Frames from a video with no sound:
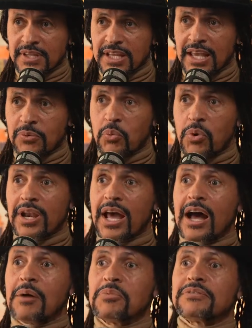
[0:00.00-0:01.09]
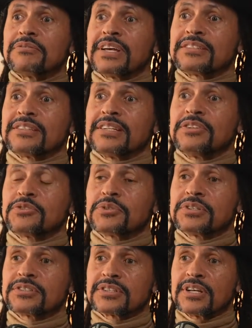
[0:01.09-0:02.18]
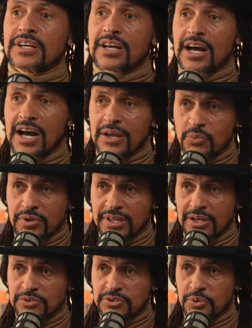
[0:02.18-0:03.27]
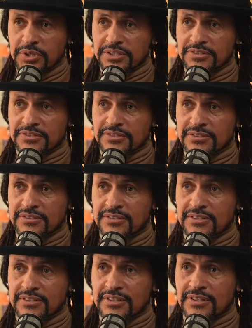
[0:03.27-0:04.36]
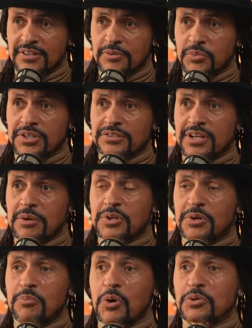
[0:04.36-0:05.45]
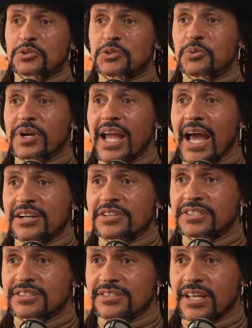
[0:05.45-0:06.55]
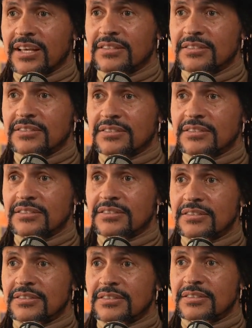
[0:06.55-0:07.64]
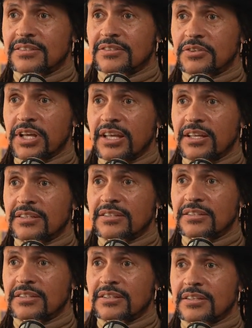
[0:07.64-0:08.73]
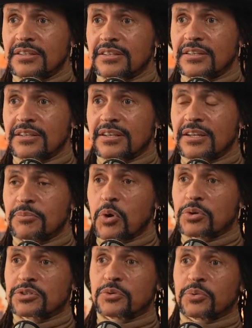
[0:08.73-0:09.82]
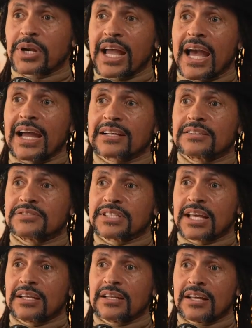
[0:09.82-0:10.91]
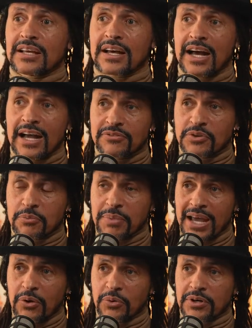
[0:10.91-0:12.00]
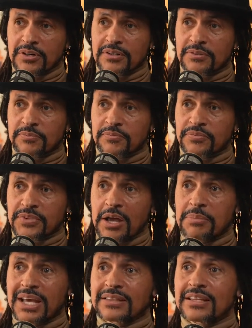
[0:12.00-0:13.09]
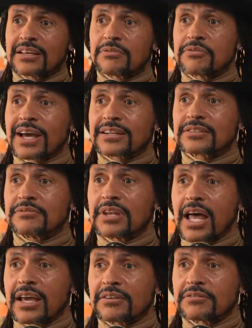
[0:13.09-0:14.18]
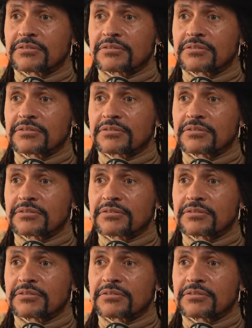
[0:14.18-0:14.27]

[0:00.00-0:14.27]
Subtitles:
And when I'm in vested interest, I'm without choice because I'm in emotional reaction state. Okay? In emotional reactive state, I have no power. I'm at the effect of life.